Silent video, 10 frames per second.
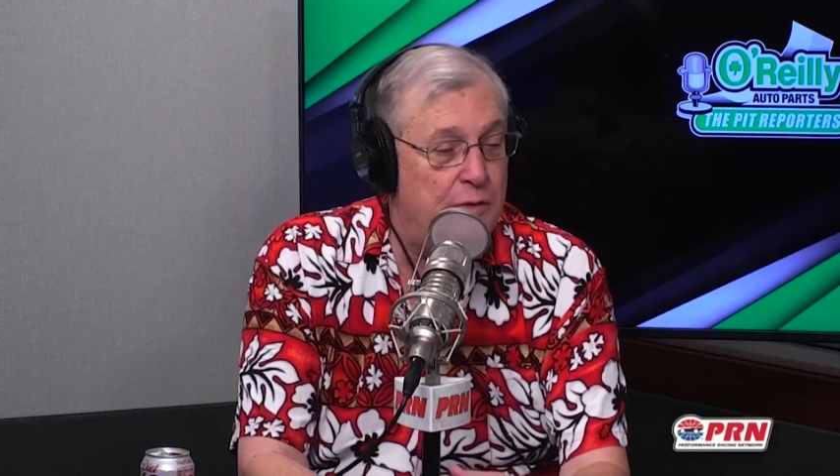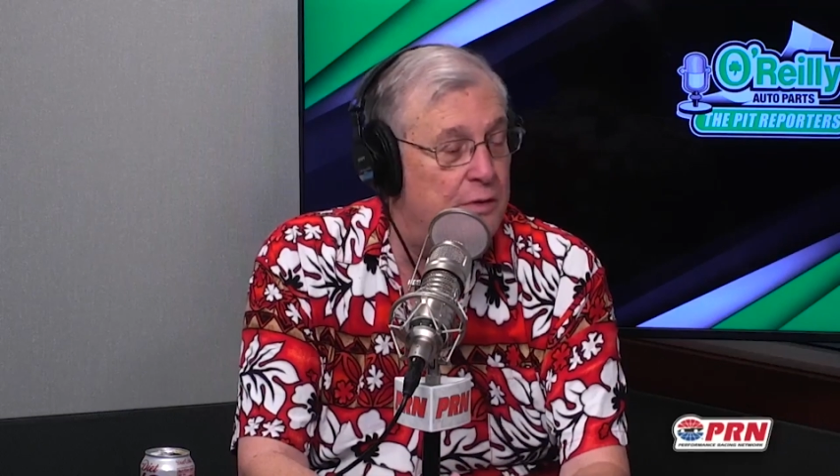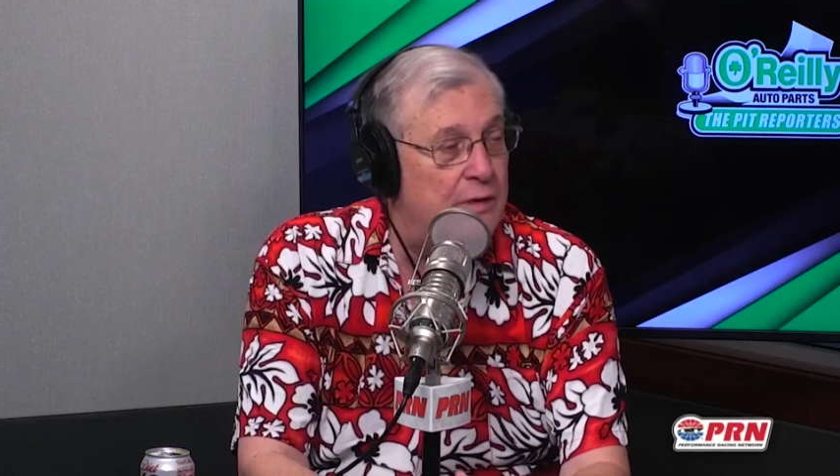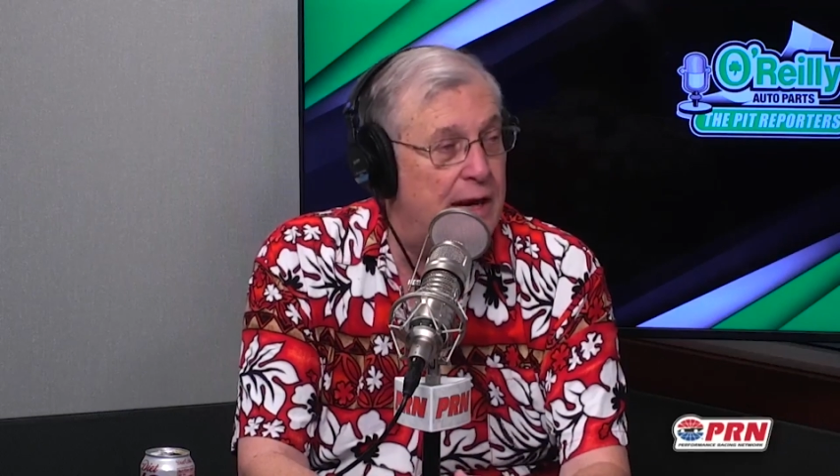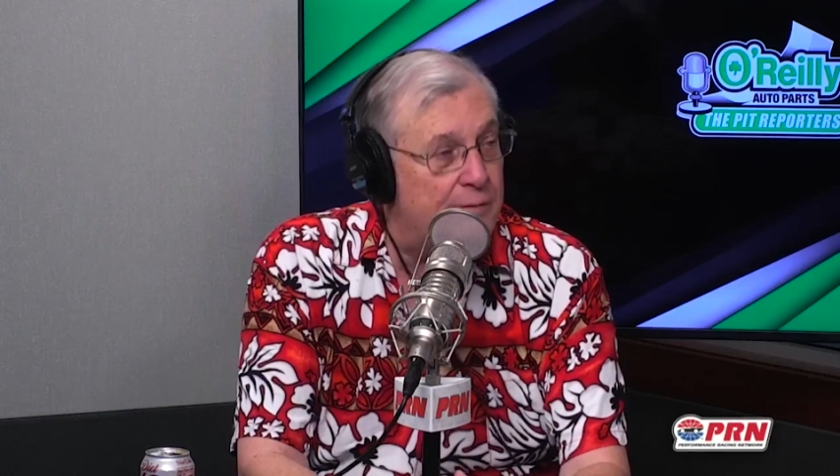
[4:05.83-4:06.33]
the
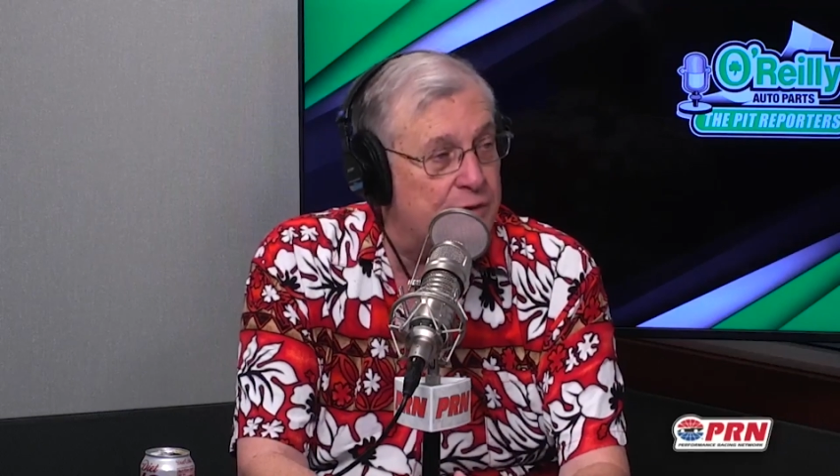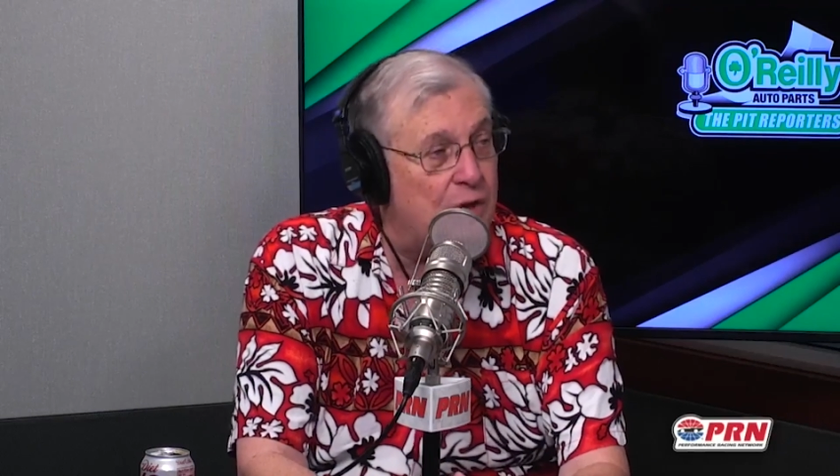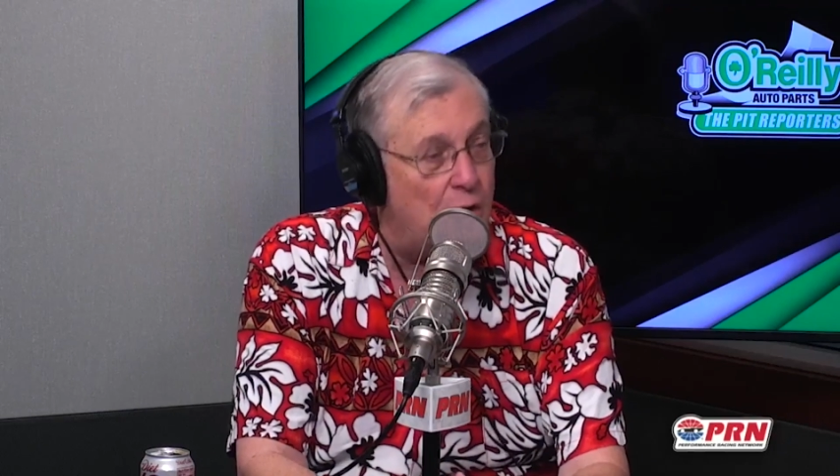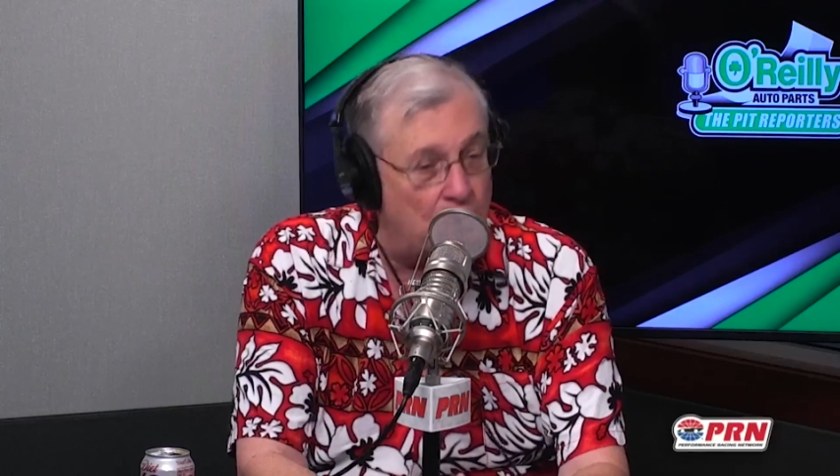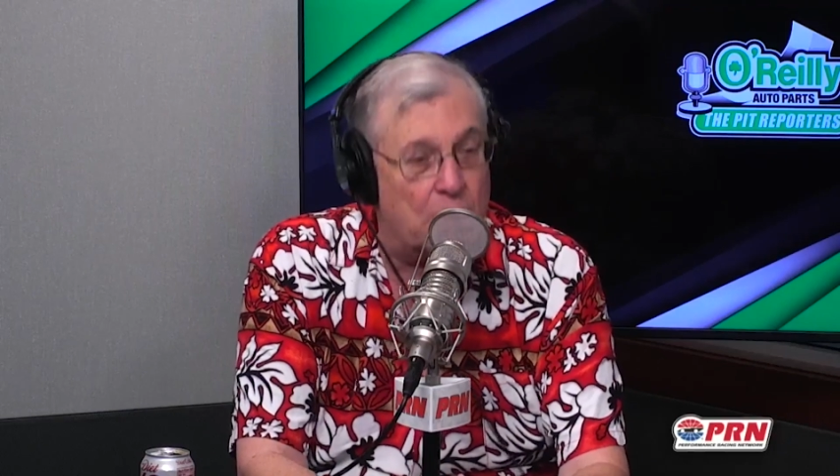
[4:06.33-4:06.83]
drivers
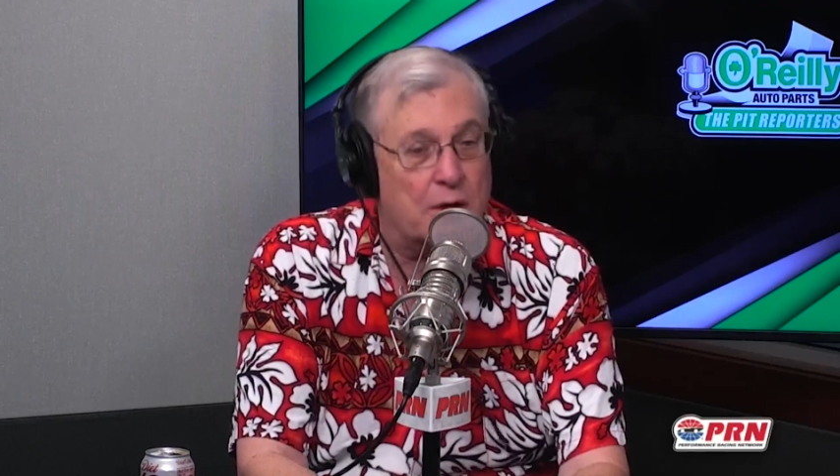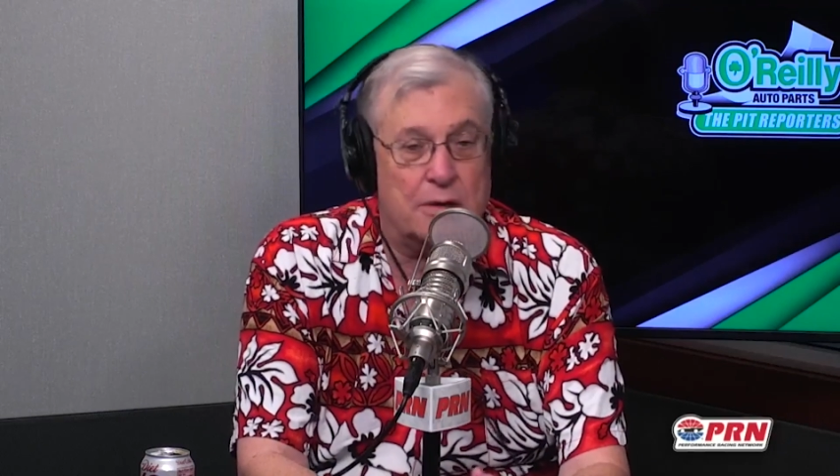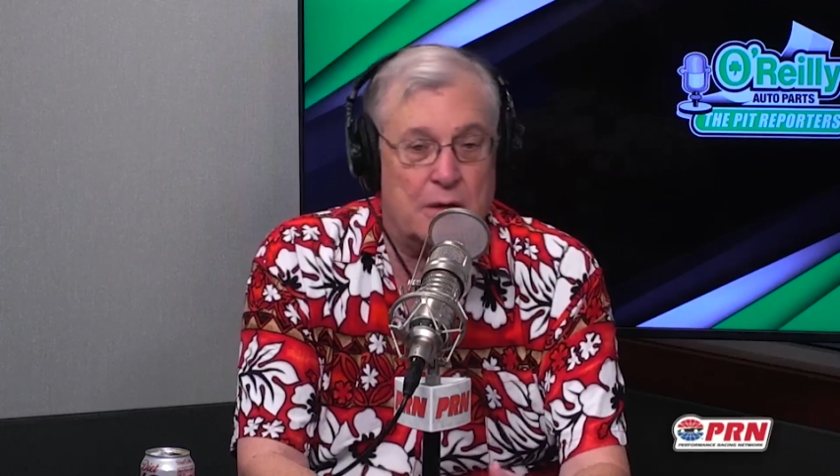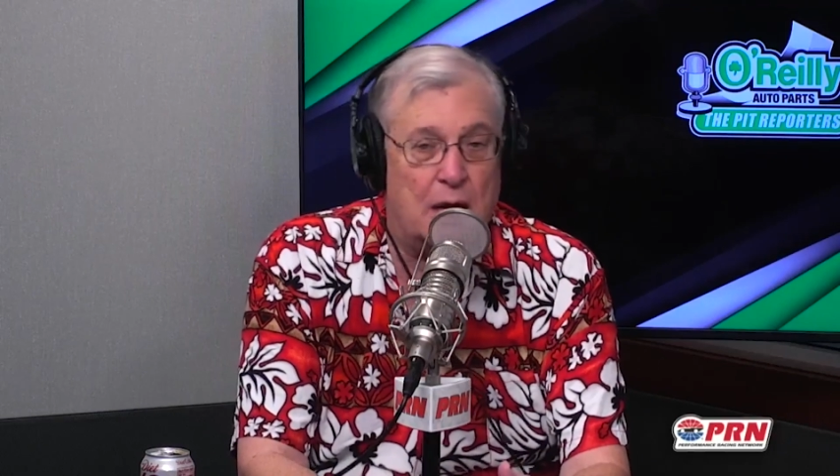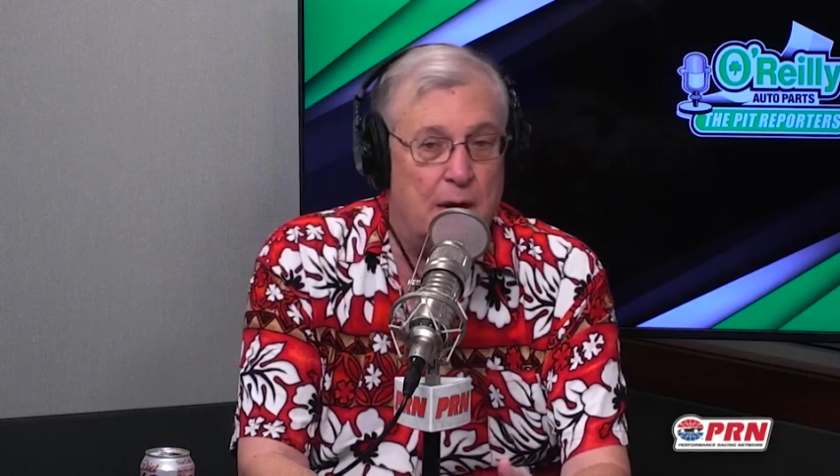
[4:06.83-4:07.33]
are,